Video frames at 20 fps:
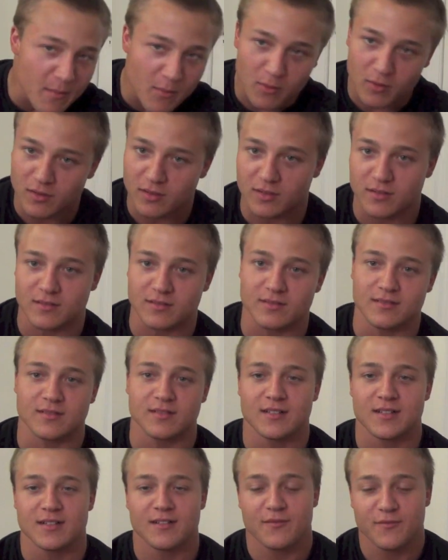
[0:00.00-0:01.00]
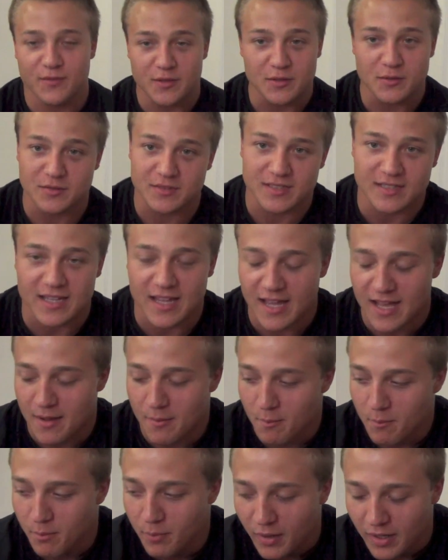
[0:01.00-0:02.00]
more views than
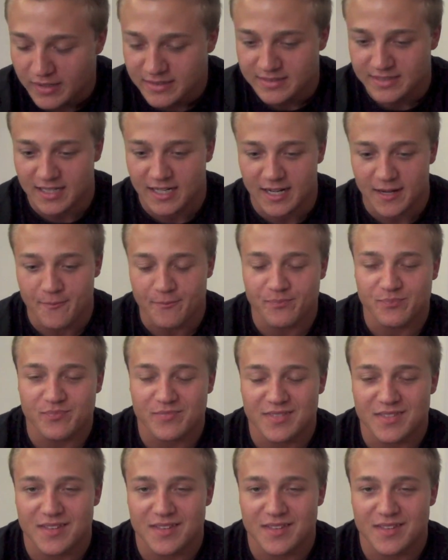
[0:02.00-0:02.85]
that, but I